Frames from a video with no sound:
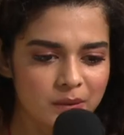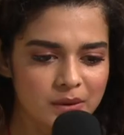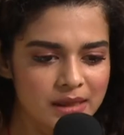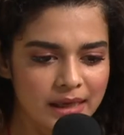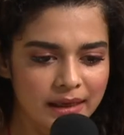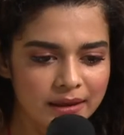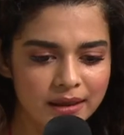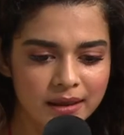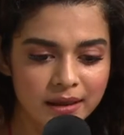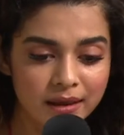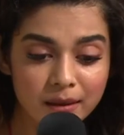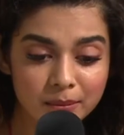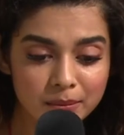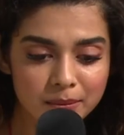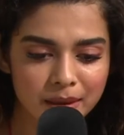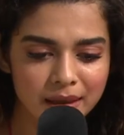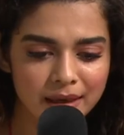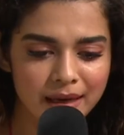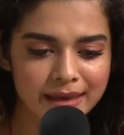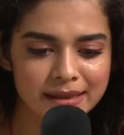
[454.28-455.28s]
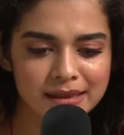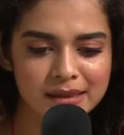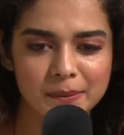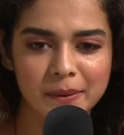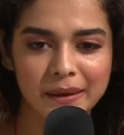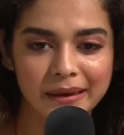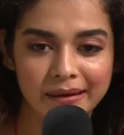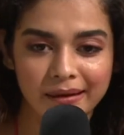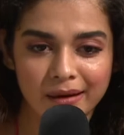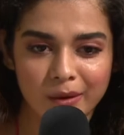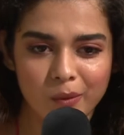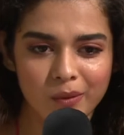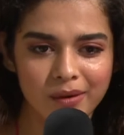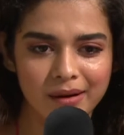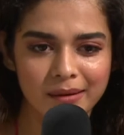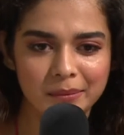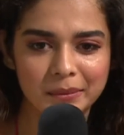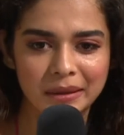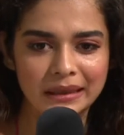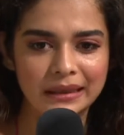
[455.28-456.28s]
like, "Nini, ab main lines padh ke
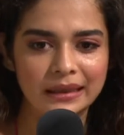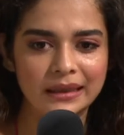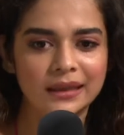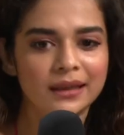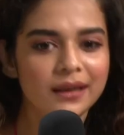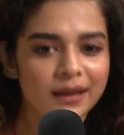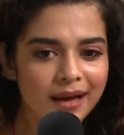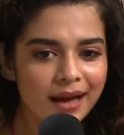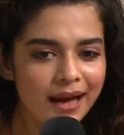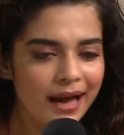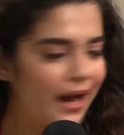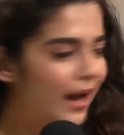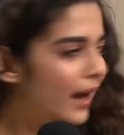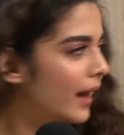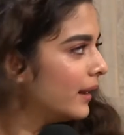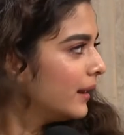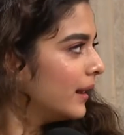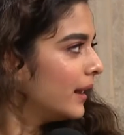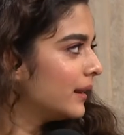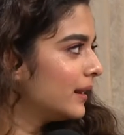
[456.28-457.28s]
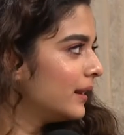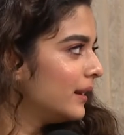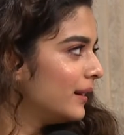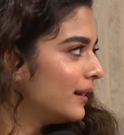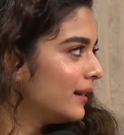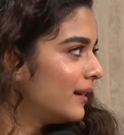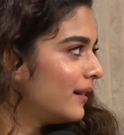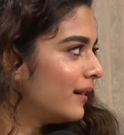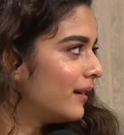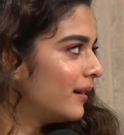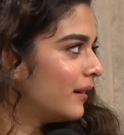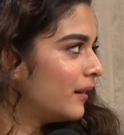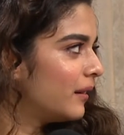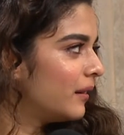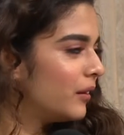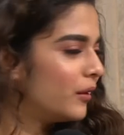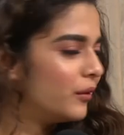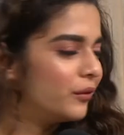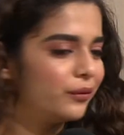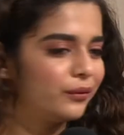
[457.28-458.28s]
aaunga meri." And I think
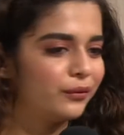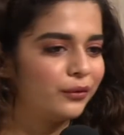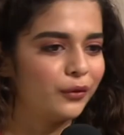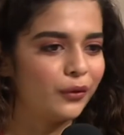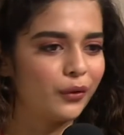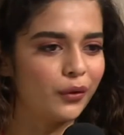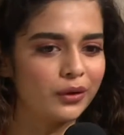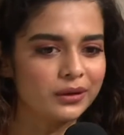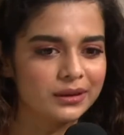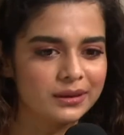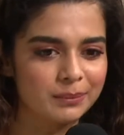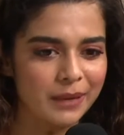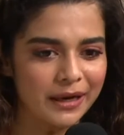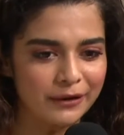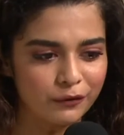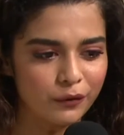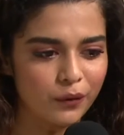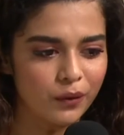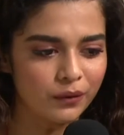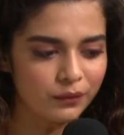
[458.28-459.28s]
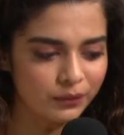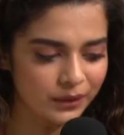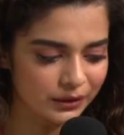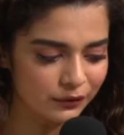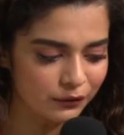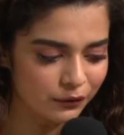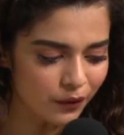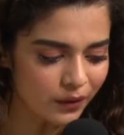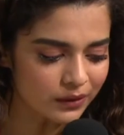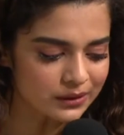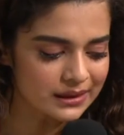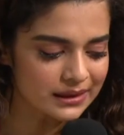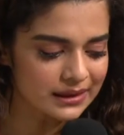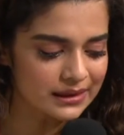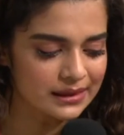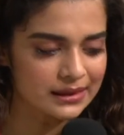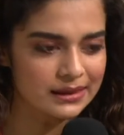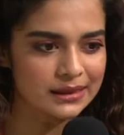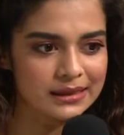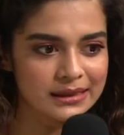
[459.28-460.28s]
by the fourth
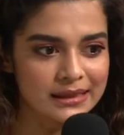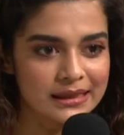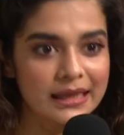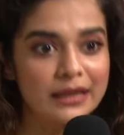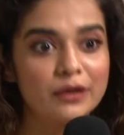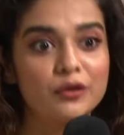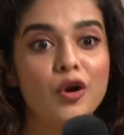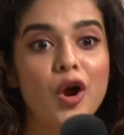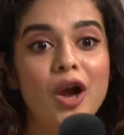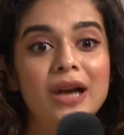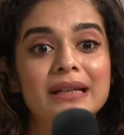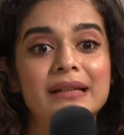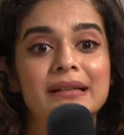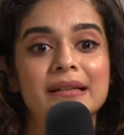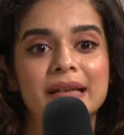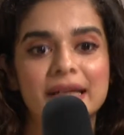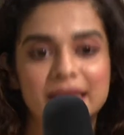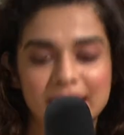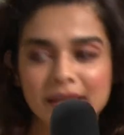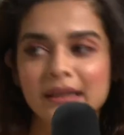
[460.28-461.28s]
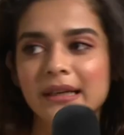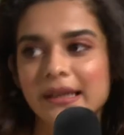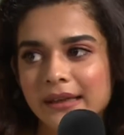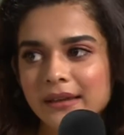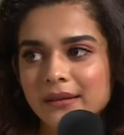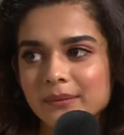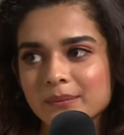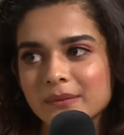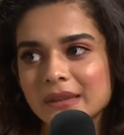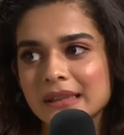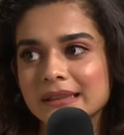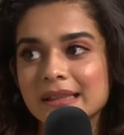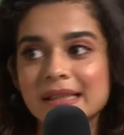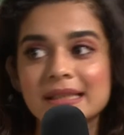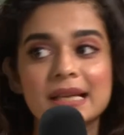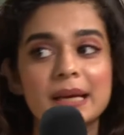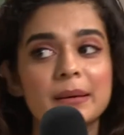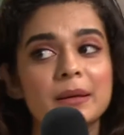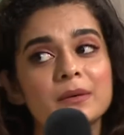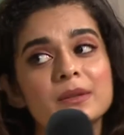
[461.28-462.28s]
season, since he had not written it,
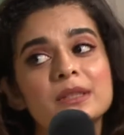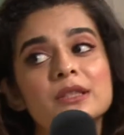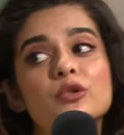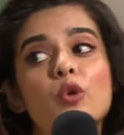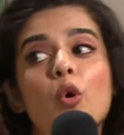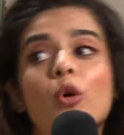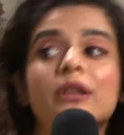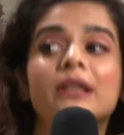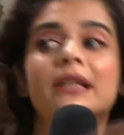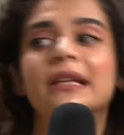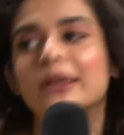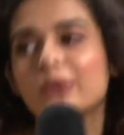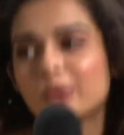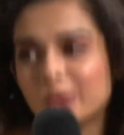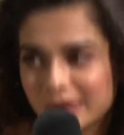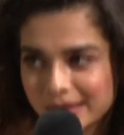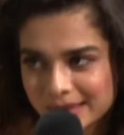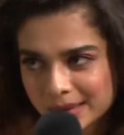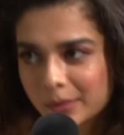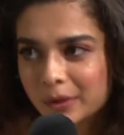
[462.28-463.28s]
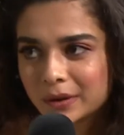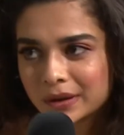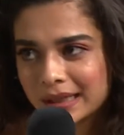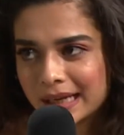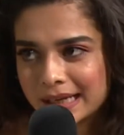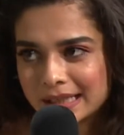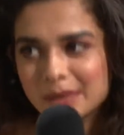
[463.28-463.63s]
this time he was totally clueless about the lines